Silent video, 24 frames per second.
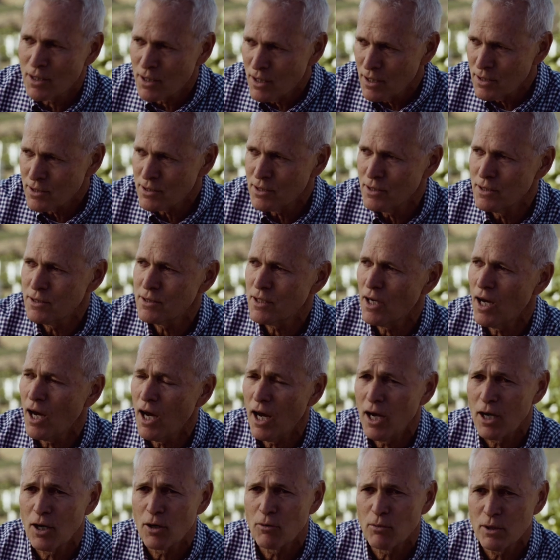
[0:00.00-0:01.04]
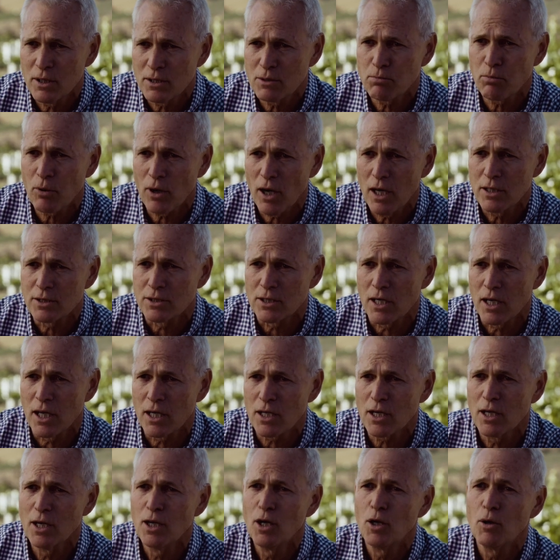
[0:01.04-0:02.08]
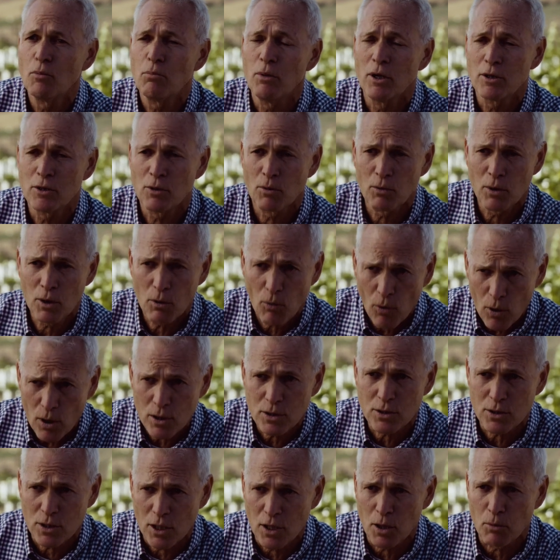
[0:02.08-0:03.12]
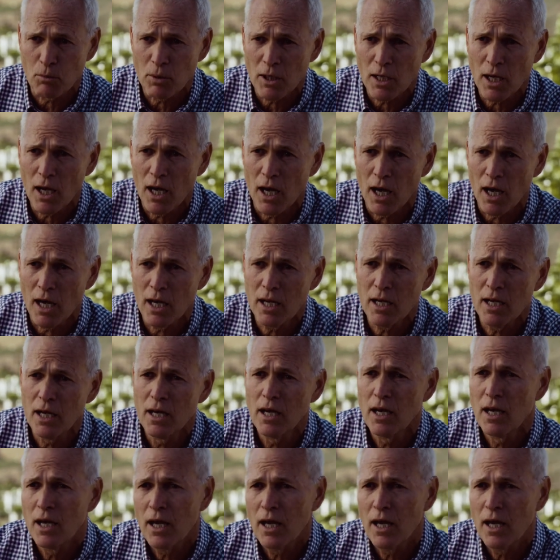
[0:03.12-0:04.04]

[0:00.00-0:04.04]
this is a higher risk project, but the rewards are going to be high.